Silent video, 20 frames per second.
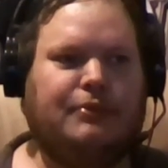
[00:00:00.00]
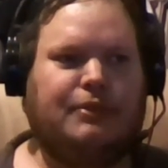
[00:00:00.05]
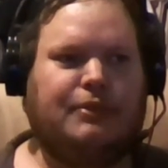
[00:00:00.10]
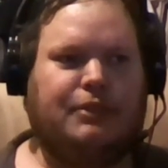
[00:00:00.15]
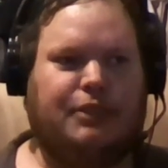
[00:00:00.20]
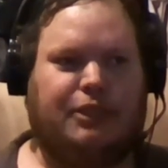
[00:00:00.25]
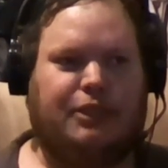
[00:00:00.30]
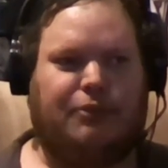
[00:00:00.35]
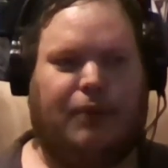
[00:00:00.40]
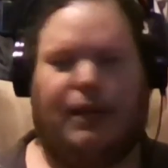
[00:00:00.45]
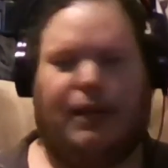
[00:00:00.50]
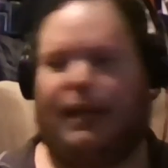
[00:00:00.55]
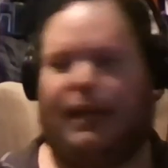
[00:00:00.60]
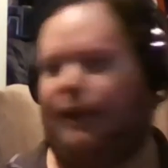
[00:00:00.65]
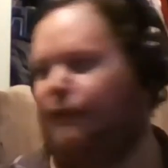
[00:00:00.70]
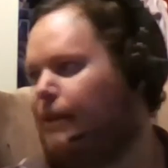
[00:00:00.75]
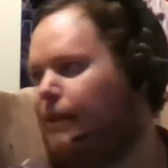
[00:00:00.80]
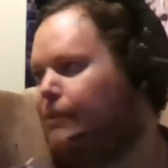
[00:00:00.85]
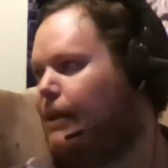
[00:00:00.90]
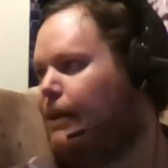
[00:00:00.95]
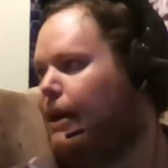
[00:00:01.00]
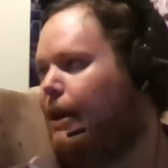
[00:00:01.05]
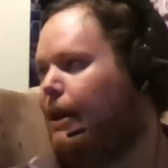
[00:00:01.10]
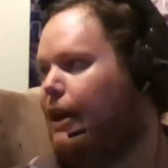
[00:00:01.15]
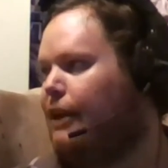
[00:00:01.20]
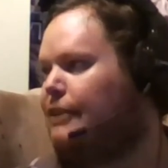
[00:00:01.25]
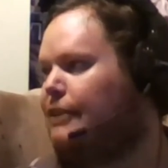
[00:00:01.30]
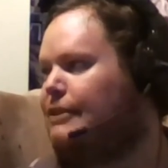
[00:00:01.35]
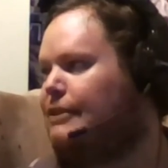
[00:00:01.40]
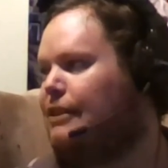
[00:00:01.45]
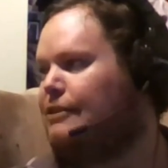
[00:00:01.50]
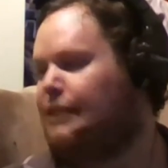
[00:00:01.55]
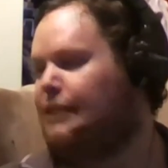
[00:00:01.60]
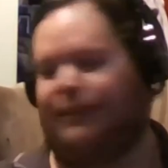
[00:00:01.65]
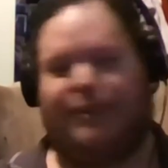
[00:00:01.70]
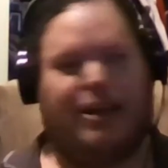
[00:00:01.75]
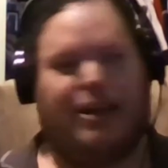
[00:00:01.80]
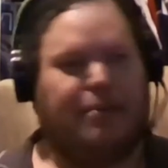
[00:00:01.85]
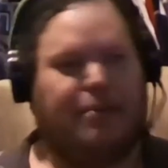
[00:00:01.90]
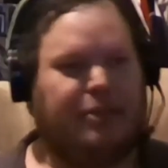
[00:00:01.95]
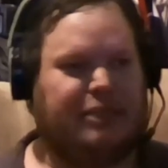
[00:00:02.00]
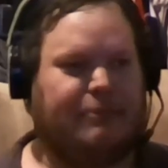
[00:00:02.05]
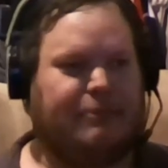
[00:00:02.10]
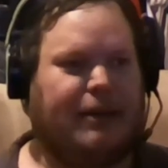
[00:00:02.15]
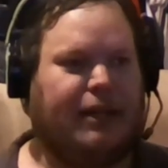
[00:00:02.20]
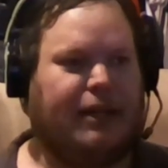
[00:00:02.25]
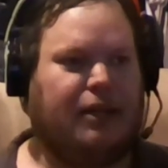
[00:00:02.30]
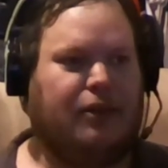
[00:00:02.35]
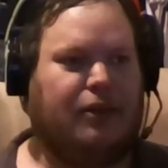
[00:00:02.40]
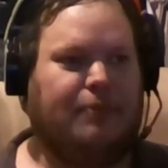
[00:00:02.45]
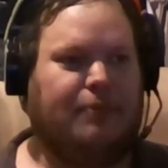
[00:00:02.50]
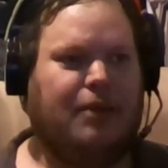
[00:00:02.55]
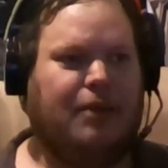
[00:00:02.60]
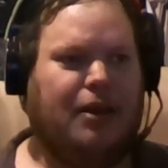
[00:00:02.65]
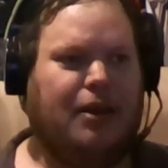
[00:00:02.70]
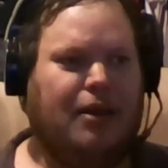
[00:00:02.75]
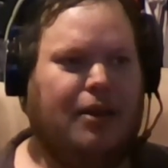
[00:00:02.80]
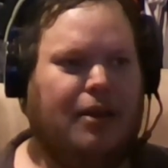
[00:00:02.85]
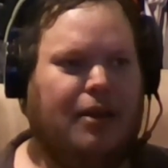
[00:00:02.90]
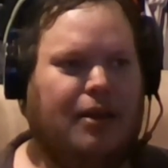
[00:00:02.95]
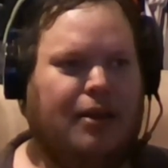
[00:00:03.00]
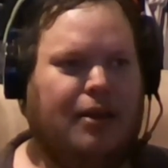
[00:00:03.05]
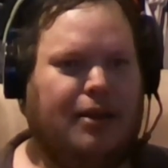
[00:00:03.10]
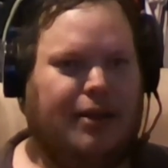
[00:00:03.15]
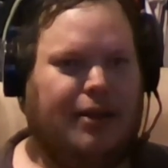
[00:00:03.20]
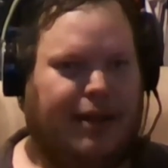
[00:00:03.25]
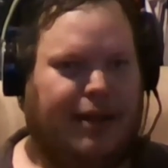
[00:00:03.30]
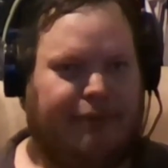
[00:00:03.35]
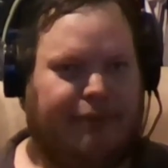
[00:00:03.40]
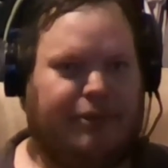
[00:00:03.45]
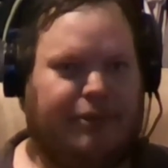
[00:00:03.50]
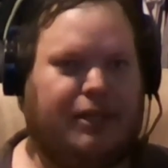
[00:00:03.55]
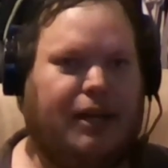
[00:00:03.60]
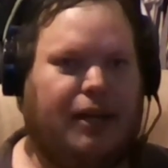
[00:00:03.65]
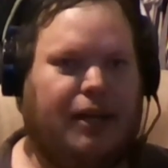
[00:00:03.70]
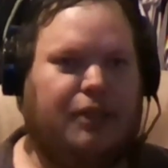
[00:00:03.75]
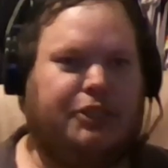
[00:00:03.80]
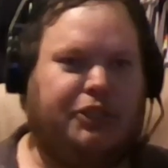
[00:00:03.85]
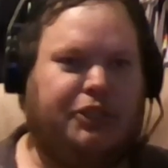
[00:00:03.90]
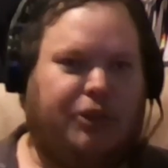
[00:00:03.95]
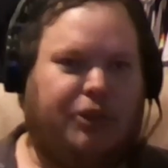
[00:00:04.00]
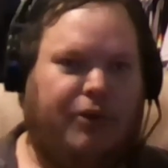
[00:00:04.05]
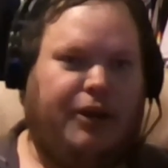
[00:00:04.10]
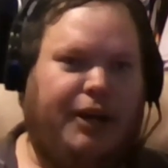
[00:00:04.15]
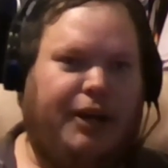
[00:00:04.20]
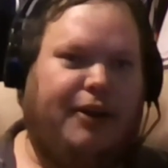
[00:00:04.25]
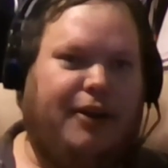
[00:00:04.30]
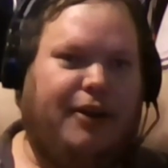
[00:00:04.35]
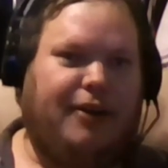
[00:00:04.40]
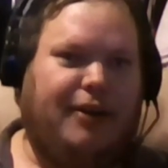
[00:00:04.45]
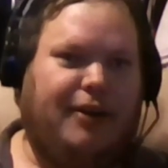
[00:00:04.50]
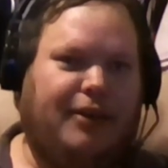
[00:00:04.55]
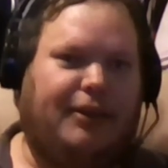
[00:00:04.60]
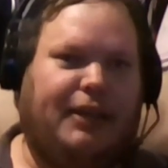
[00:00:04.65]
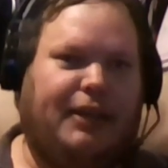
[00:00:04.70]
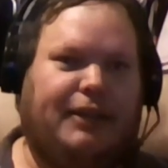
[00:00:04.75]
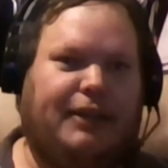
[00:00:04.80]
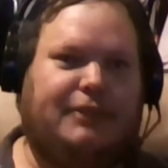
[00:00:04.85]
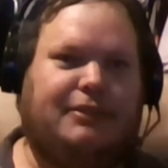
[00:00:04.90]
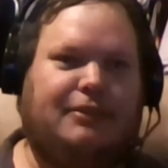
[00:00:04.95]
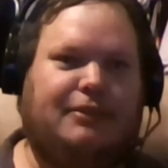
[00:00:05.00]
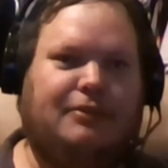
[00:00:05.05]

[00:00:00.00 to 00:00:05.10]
Just want to give you an update. Sounds like the family's back home. I have to cut it short here. Thanks.